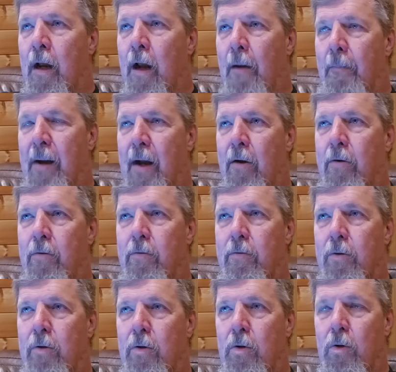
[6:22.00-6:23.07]
about
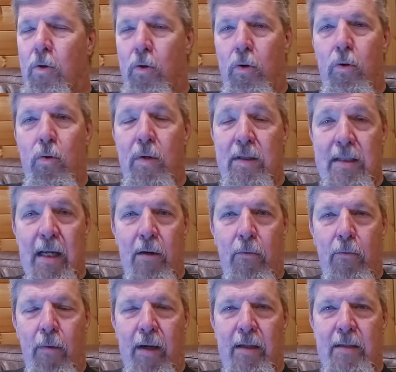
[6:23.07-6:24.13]
who is at
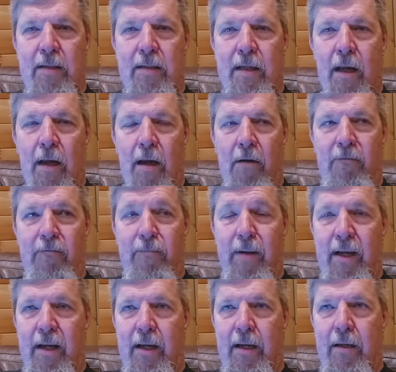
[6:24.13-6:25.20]
risk of
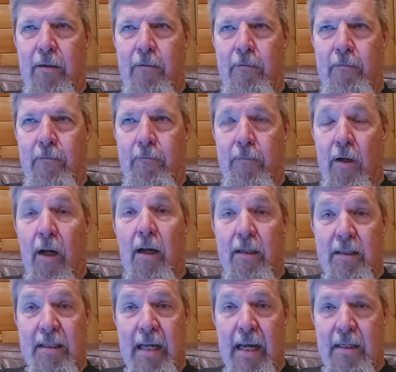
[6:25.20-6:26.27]
being
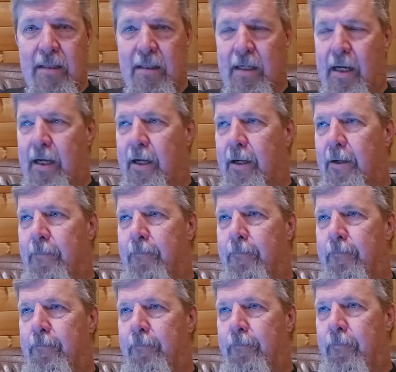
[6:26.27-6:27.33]
assassinated,
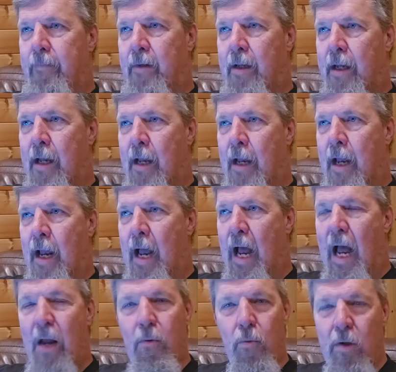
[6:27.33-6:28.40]

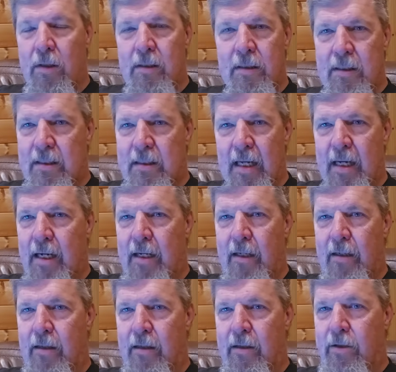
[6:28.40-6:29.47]
I wouldn't say
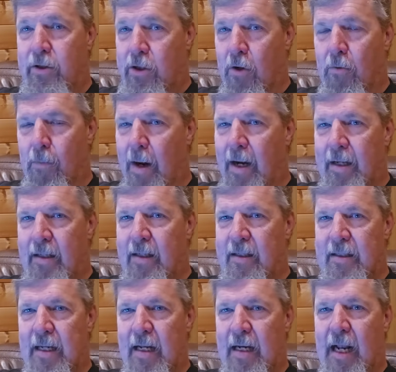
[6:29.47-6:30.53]
Joe Biden
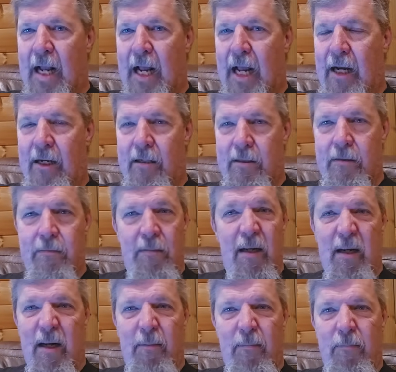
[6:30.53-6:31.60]
is on the highest
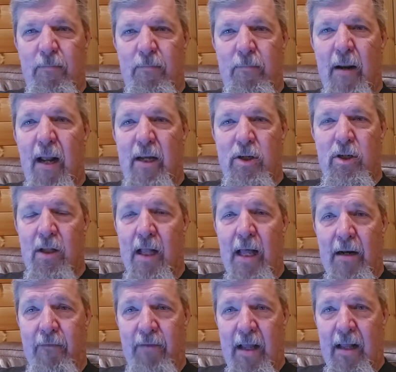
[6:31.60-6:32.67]

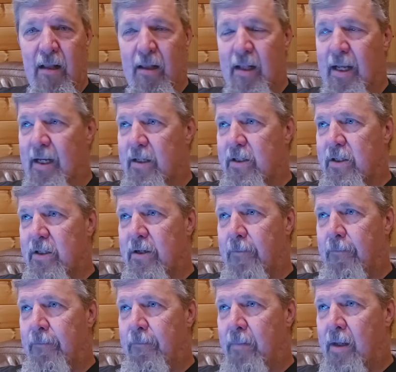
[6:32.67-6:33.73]
echelon of that list.
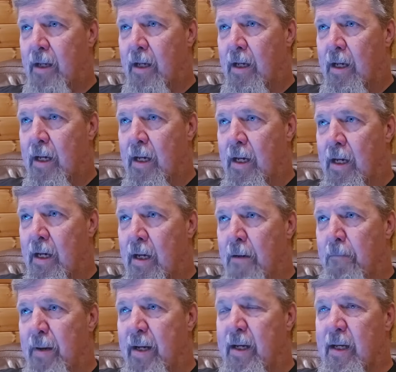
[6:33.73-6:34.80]

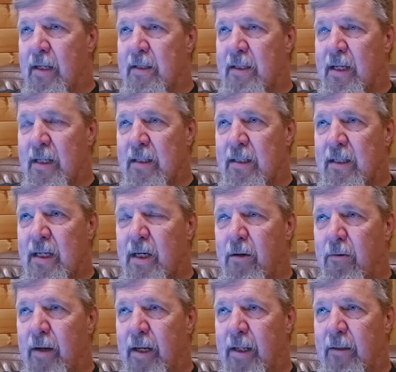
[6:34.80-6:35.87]
Because
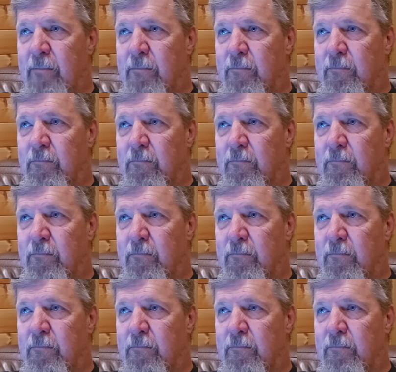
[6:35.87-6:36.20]
considering